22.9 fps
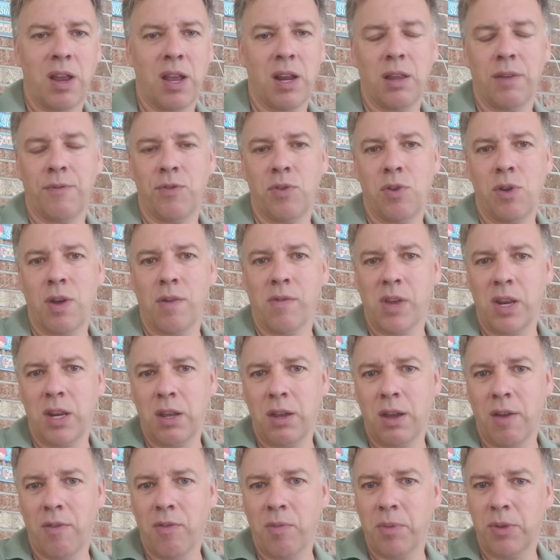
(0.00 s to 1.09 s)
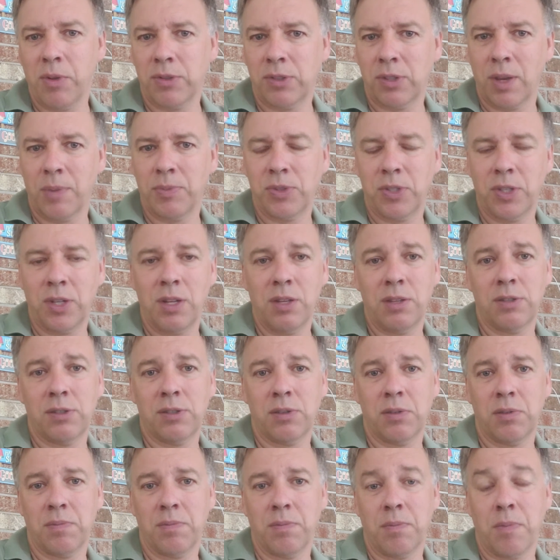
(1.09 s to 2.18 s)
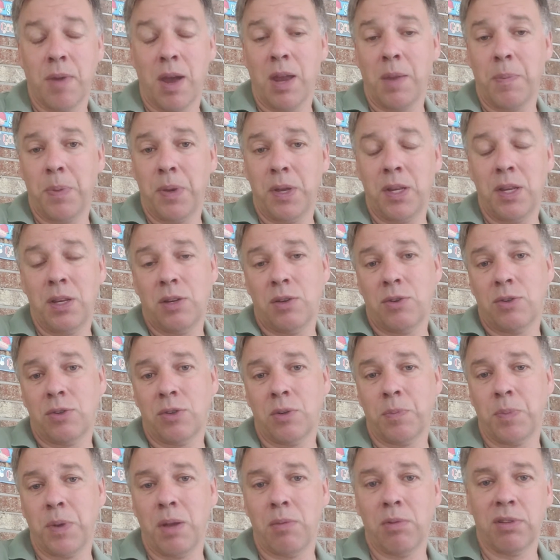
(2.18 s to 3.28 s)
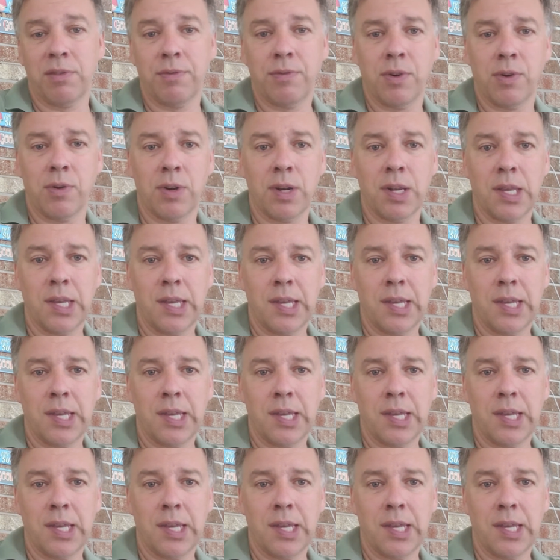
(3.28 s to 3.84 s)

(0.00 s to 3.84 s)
And if you have any government subsidies, in my opinion, you shouldn't be able to vote.